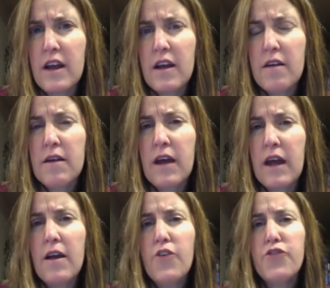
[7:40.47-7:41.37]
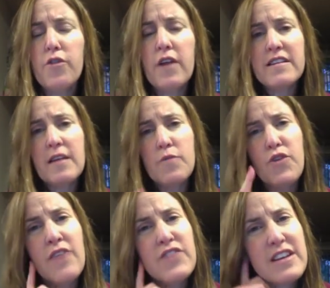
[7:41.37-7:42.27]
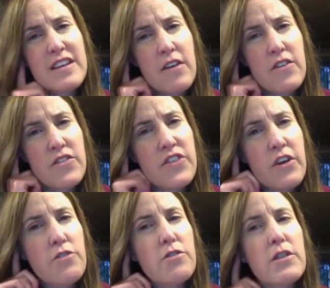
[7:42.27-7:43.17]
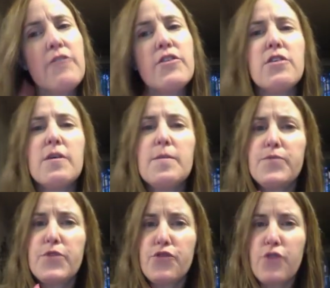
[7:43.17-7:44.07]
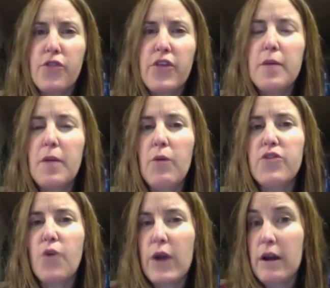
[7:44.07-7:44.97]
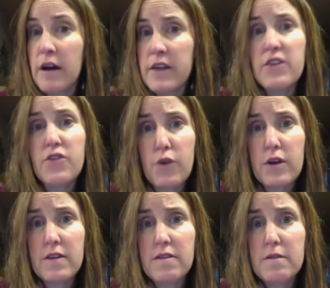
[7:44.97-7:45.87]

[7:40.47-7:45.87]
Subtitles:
Okay, so a lot of times you have to get down to the cellular level to sort of think about what's going on in these organs.